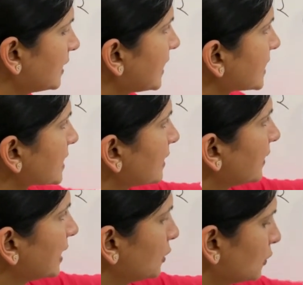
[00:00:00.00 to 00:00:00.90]
X ka
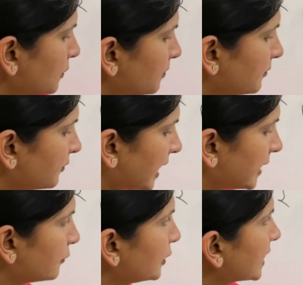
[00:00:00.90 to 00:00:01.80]
value
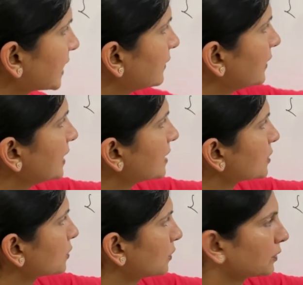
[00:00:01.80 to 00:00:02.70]
5 we are giving,
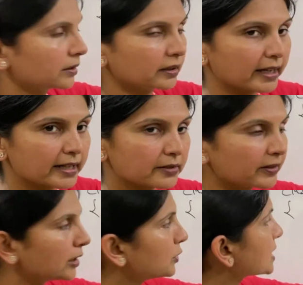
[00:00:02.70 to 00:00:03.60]
so x
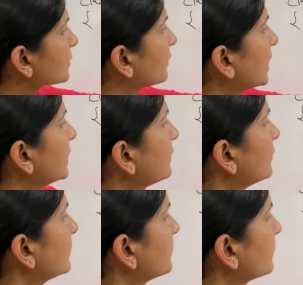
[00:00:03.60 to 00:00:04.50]
value is
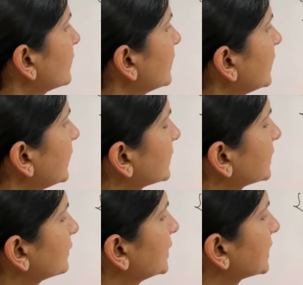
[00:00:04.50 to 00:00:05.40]
5, and
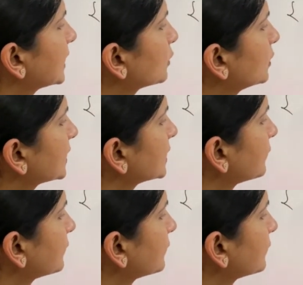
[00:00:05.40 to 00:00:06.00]
it will calculate the